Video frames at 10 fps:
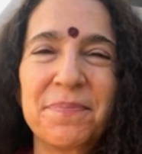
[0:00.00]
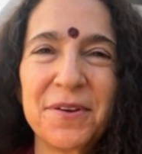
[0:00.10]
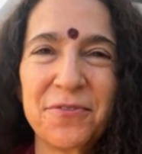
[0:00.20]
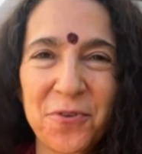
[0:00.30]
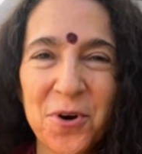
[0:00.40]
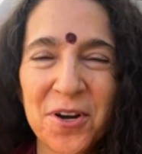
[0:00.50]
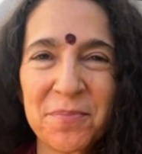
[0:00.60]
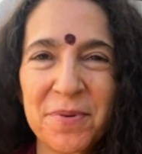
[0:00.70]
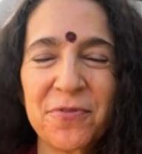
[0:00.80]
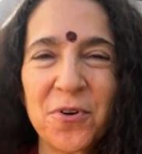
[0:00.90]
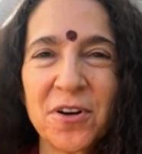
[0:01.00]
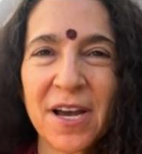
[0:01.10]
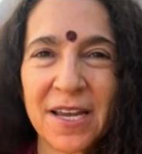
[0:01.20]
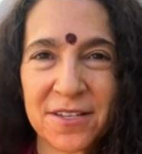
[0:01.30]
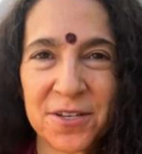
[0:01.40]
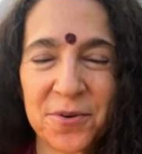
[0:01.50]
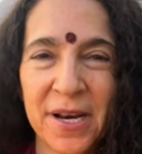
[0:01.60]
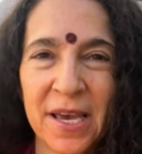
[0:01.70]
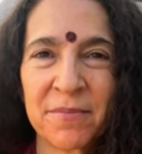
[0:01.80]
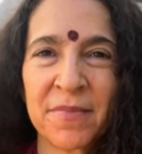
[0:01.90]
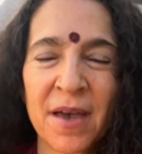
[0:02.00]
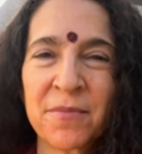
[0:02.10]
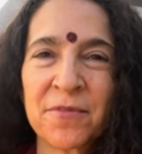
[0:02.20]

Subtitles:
before I do, and I'm